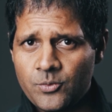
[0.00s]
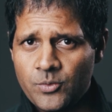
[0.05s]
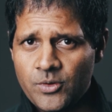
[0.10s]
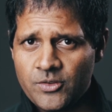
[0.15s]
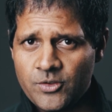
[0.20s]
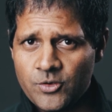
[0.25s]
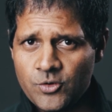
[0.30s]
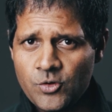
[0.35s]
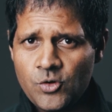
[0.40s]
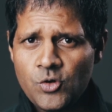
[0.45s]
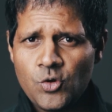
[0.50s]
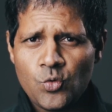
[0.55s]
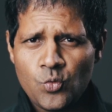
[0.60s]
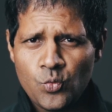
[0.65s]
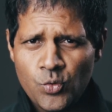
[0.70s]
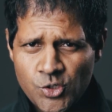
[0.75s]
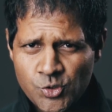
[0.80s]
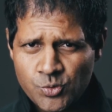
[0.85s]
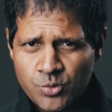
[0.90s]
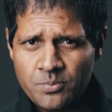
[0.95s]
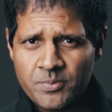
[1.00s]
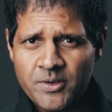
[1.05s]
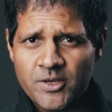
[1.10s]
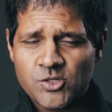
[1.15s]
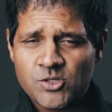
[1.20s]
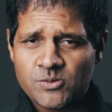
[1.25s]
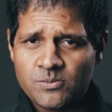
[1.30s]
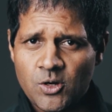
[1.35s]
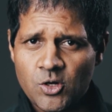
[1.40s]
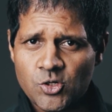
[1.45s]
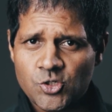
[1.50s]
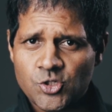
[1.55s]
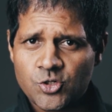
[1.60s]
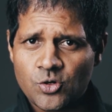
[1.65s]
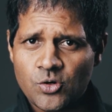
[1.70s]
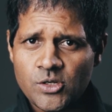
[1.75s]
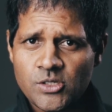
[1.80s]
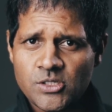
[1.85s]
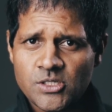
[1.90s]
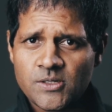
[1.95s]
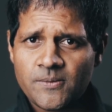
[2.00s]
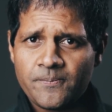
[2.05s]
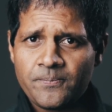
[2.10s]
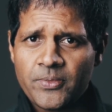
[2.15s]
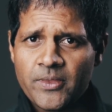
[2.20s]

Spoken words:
with you, which would be a smart choice,